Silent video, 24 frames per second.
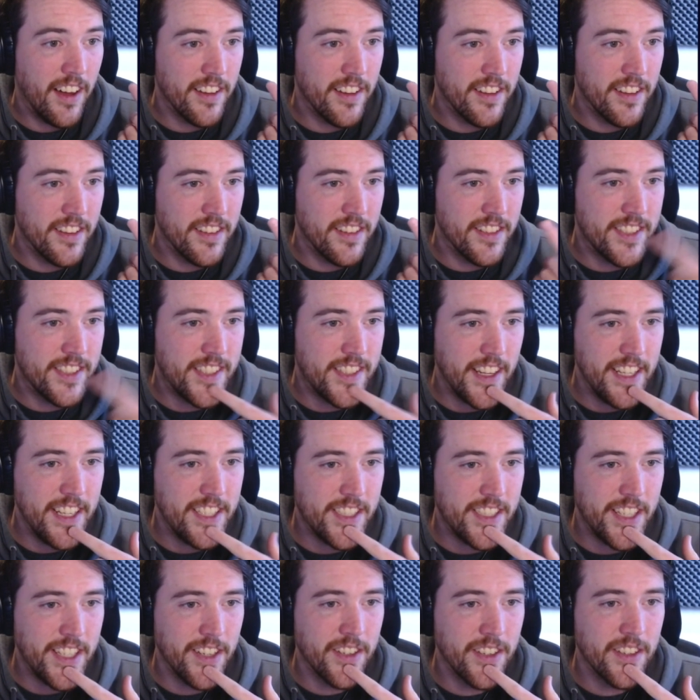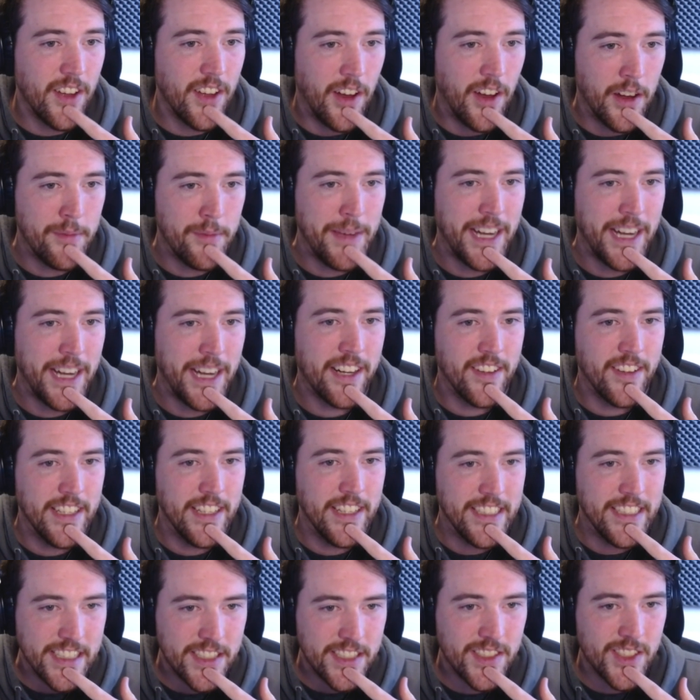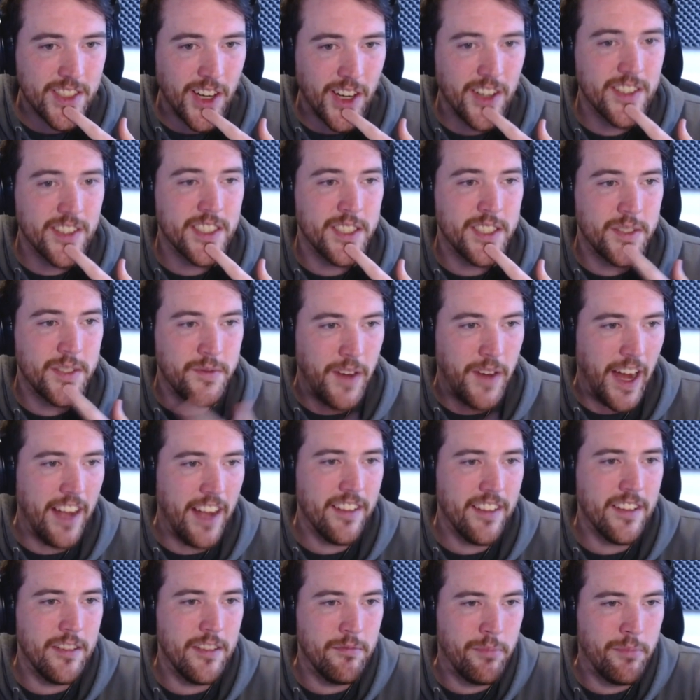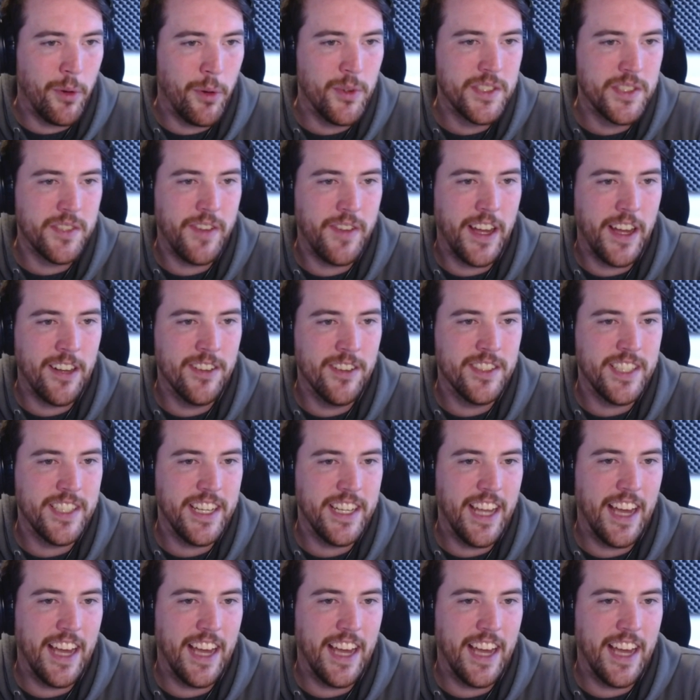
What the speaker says: City shield automatically discharges violent bolts of energy